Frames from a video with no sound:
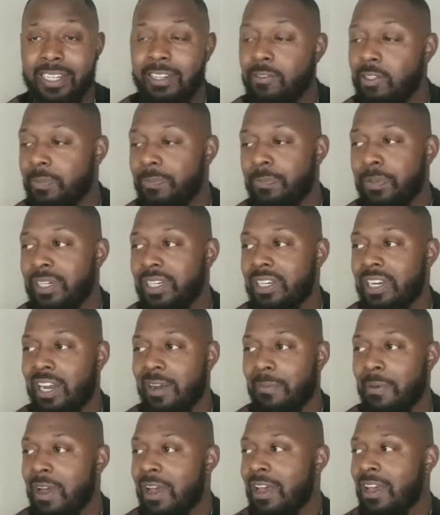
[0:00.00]
He was putting
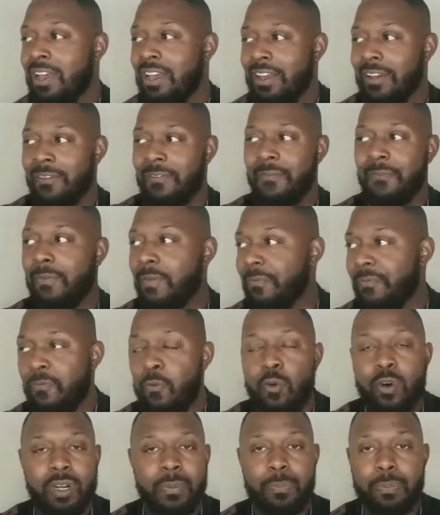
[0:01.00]
up
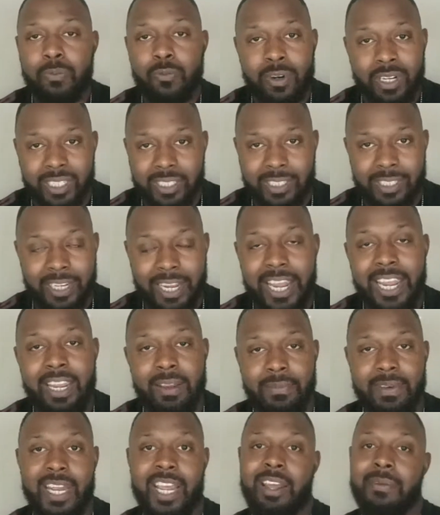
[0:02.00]
40 points a
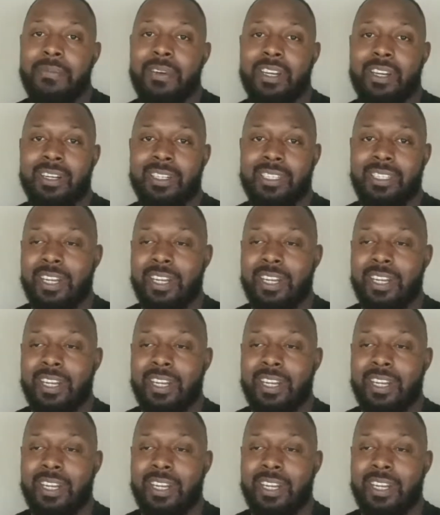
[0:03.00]
game damn near.